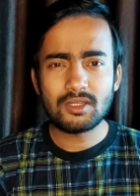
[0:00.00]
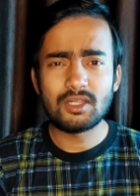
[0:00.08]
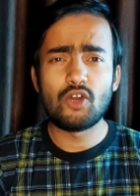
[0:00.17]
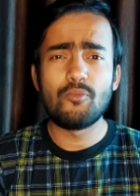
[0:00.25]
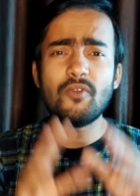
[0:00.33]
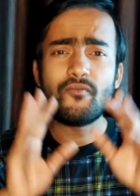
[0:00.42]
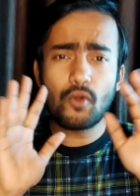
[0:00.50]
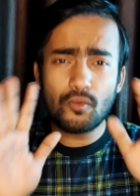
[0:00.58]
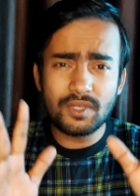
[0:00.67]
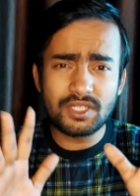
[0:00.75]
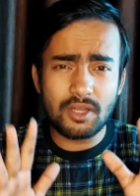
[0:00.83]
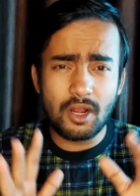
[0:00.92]
Now, before we
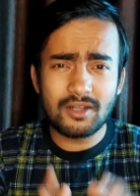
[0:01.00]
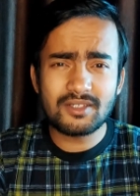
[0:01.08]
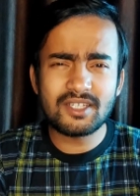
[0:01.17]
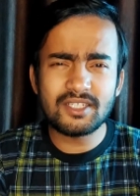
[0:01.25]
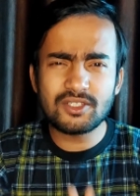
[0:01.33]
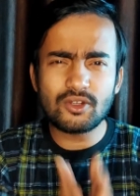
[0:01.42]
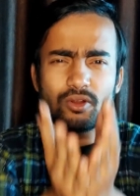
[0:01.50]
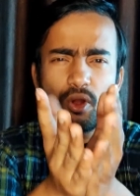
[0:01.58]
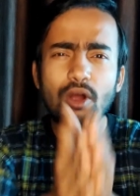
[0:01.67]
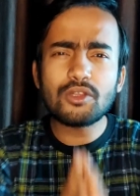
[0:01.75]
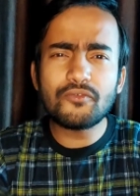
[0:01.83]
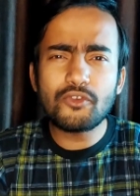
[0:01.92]
start, since not
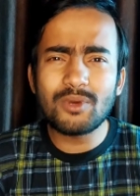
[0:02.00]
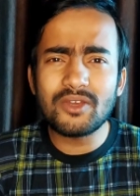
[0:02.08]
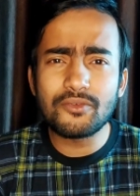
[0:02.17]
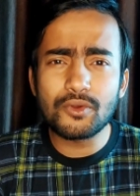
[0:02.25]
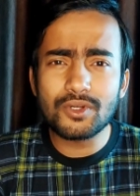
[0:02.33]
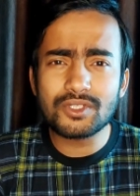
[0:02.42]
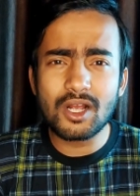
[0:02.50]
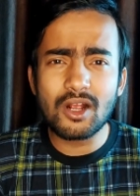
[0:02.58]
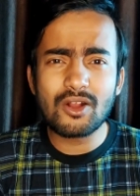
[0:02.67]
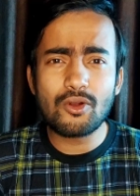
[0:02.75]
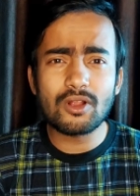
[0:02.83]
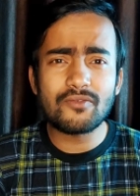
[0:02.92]
all of you my viewers are
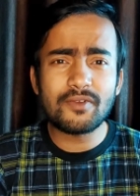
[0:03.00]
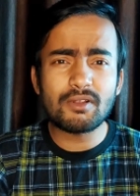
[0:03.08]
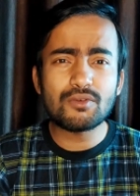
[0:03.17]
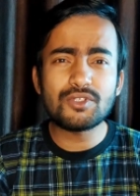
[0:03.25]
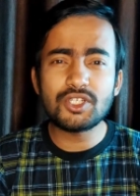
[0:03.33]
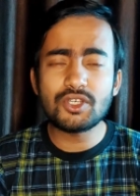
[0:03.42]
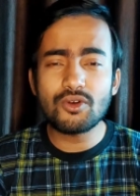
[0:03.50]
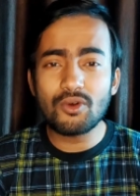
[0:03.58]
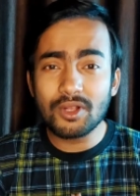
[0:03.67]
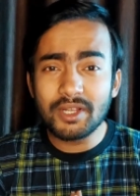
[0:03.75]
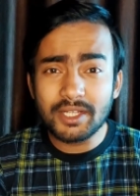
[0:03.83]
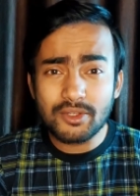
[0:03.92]
called Ferruccio or
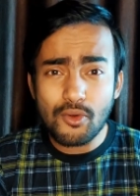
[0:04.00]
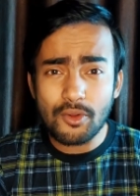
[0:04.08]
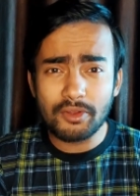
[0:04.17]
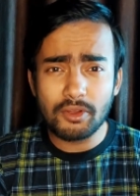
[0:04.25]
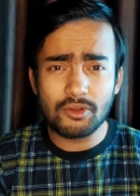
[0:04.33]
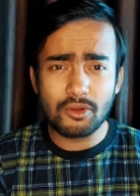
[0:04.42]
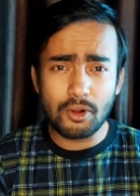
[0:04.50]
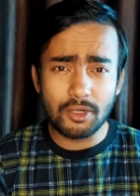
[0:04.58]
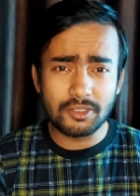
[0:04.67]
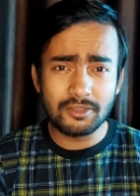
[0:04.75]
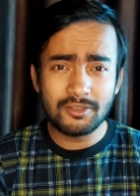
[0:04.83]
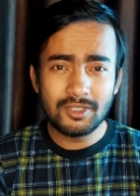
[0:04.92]
Ettore or
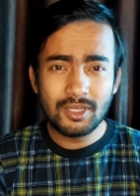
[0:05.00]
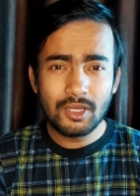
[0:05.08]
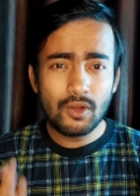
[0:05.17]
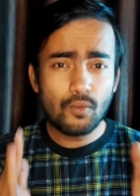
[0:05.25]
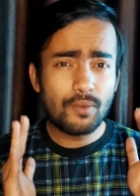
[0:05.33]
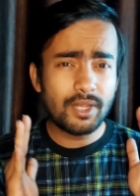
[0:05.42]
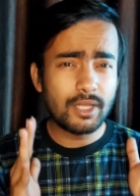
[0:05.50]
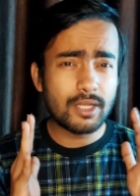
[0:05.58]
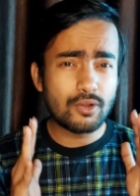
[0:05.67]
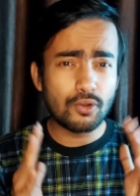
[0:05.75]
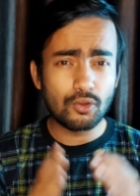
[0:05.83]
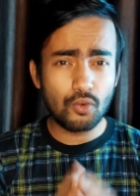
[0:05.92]
Gordon, we need
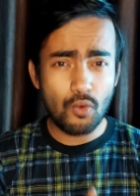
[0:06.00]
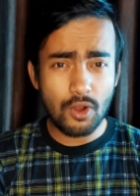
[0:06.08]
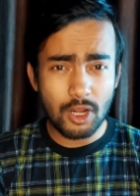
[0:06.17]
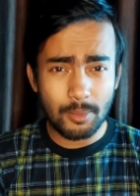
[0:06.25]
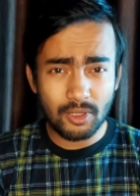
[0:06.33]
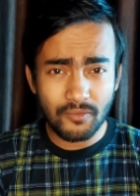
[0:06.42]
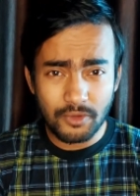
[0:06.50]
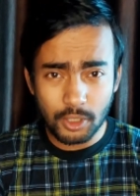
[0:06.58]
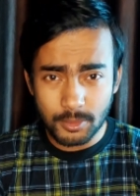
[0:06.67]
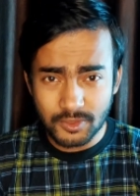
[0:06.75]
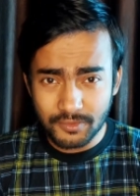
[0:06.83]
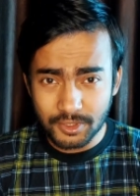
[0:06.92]
to know a couple of
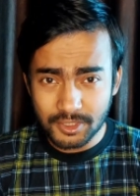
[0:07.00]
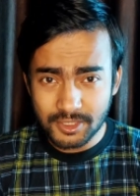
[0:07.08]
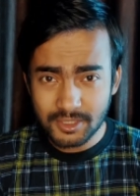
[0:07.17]
terms first.